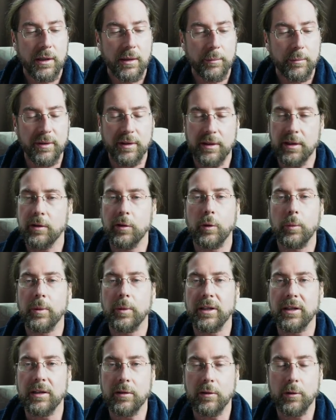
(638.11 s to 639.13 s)
But then no
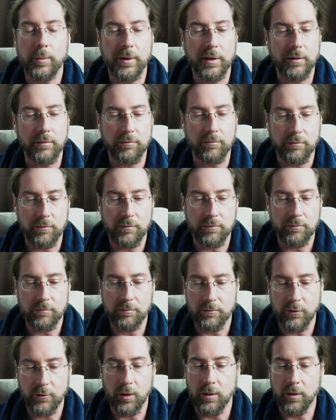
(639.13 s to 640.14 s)
one, no one
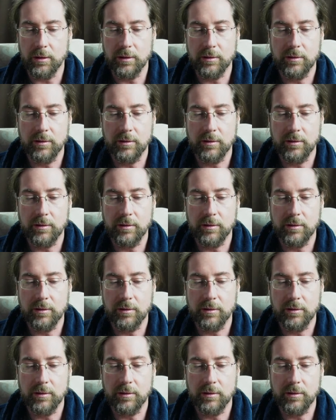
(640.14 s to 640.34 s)
called.